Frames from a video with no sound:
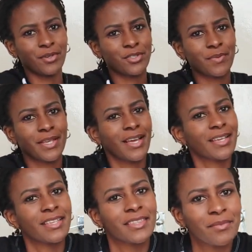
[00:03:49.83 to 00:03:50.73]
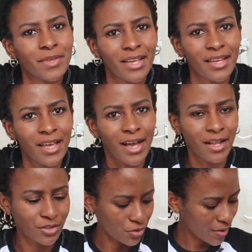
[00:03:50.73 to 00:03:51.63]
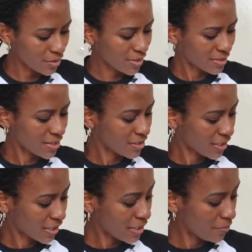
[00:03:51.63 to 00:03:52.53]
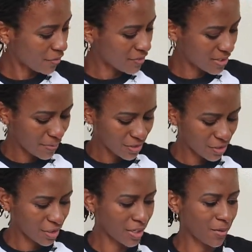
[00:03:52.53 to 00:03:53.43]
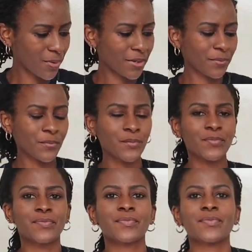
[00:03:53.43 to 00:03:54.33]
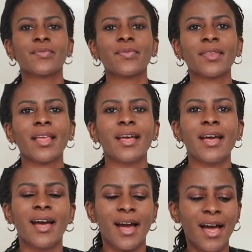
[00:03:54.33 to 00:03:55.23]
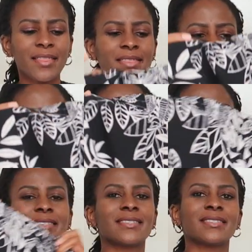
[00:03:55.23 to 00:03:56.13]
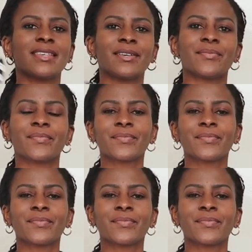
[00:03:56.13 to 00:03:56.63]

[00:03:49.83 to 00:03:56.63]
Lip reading: It's be hanging there. I'll try to attach a clip of this particular one. And this is the